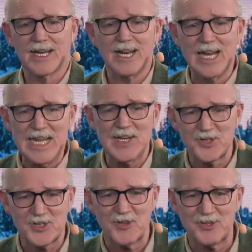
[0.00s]
a cleaner
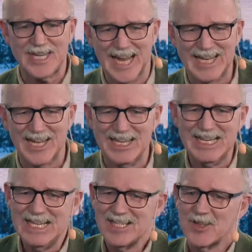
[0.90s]
Södertälje.
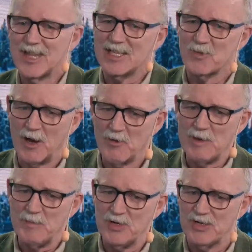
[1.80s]
So that's why we
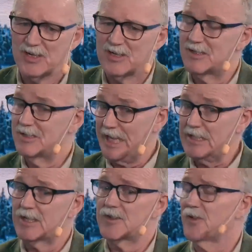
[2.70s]
put
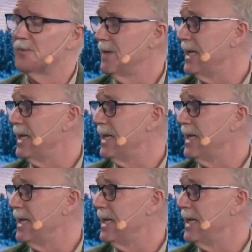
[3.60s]
sensors from